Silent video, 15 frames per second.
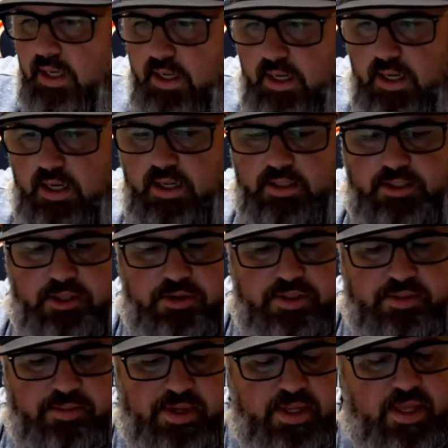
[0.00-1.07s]
Joey
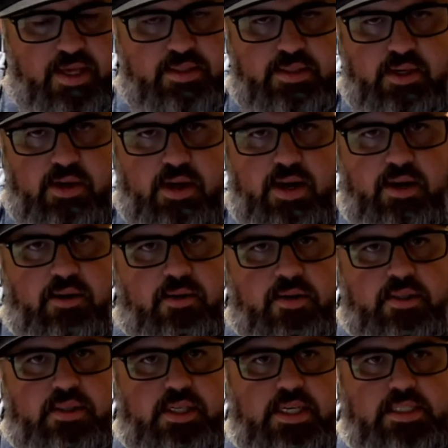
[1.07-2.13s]
Smith has a great
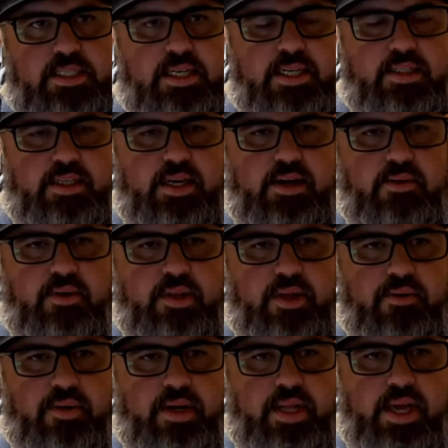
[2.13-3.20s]
organization out there where they
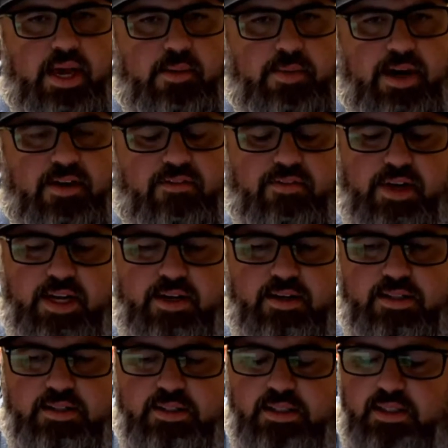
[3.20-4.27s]
really help out
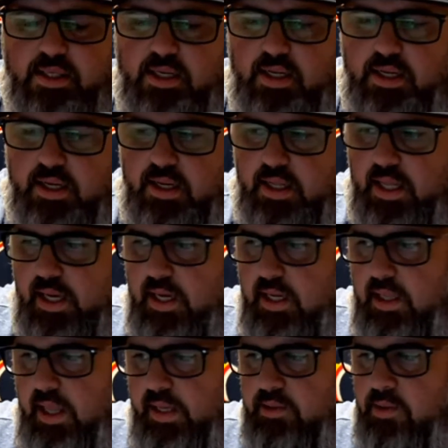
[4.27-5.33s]
veterans,
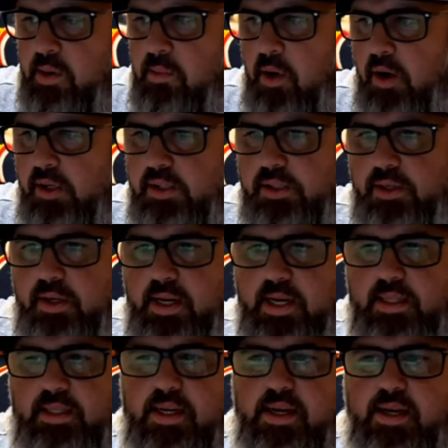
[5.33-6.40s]
and that's what Mark's doing
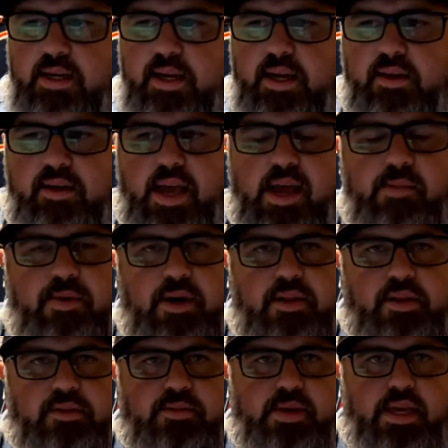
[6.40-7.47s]
out there in El Campo
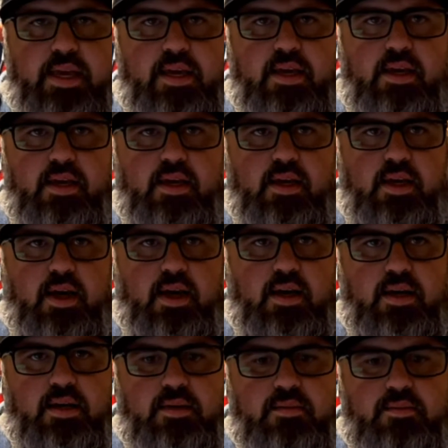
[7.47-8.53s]
this week.
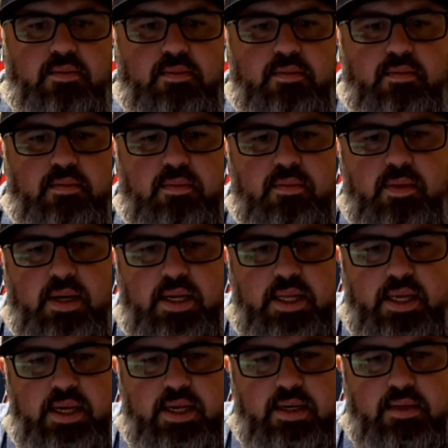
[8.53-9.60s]

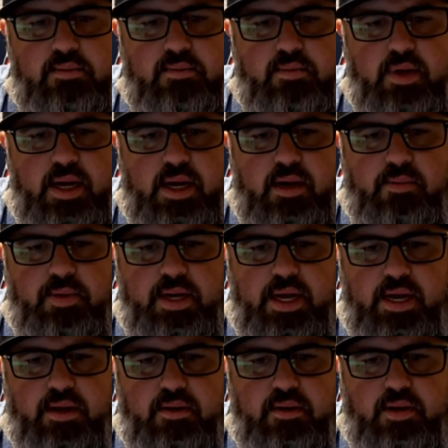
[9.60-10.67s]
really helping
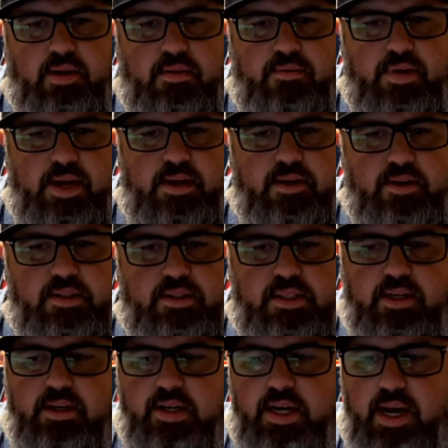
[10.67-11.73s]
out veterans
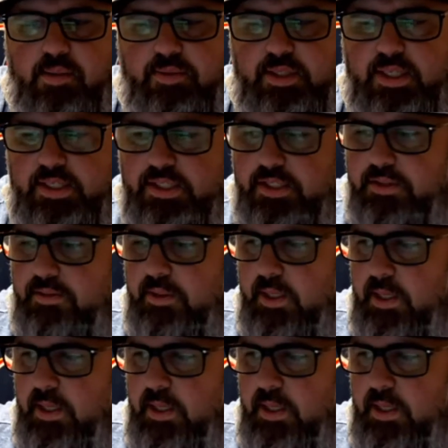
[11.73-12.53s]
during a competition,